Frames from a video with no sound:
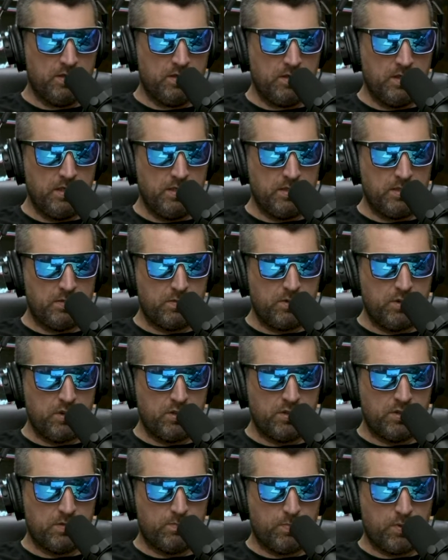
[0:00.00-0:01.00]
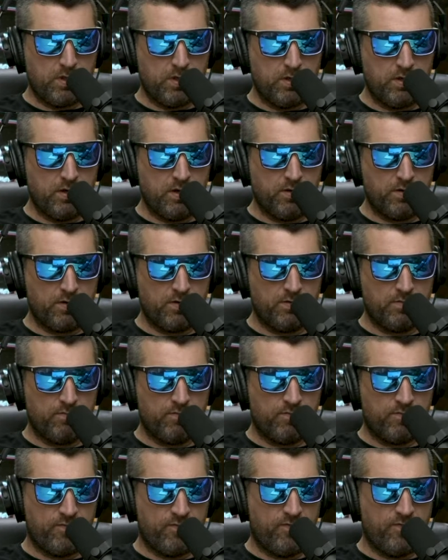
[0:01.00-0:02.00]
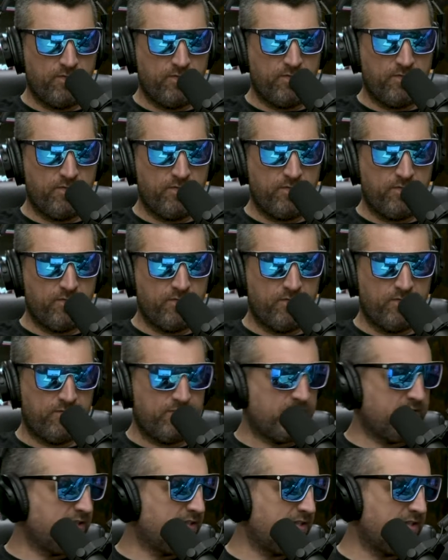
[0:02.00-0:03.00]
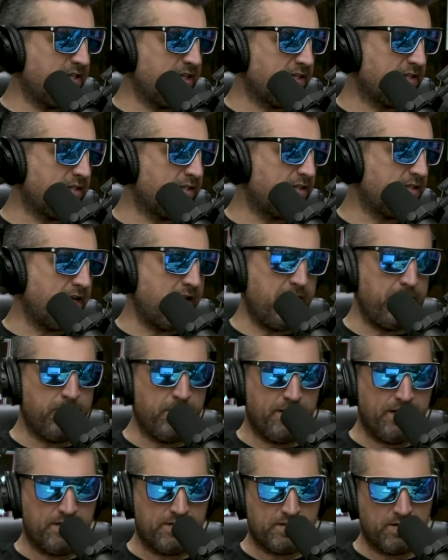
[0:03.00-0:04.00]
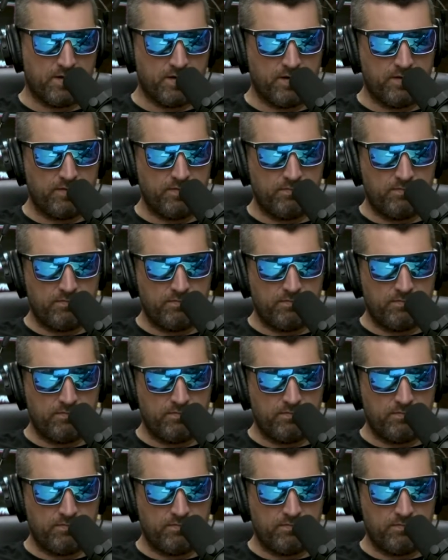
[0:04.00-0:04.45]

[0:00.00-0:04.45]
Let's just put another 6-8 minutes on it.